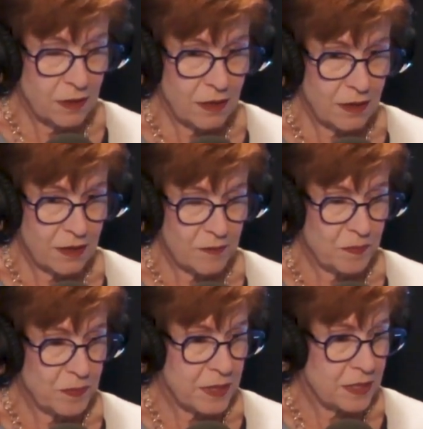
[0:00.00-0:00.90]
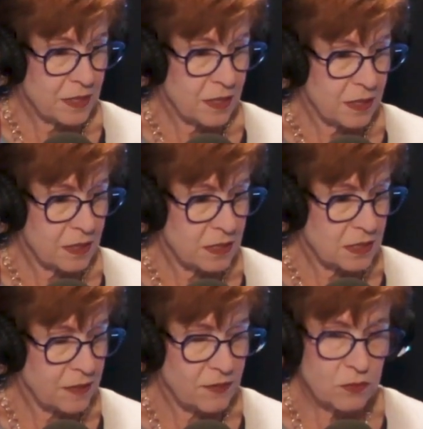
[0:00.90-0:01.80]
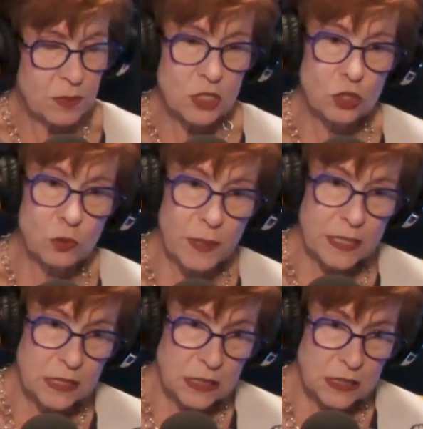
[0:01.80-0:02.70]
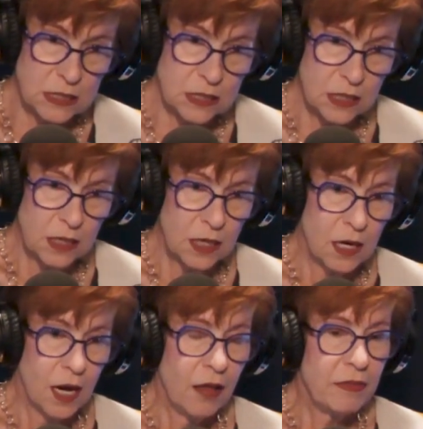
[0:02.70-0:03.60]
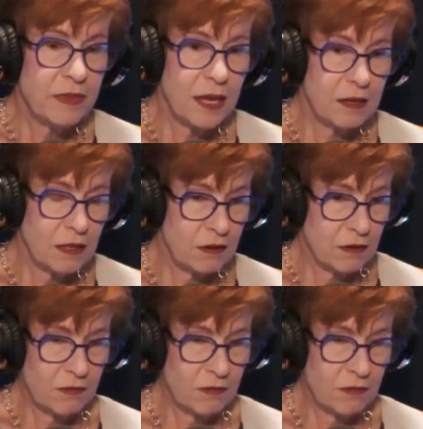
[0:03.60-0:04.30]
um, uh, Divas with a Twist. I love. It. They, they're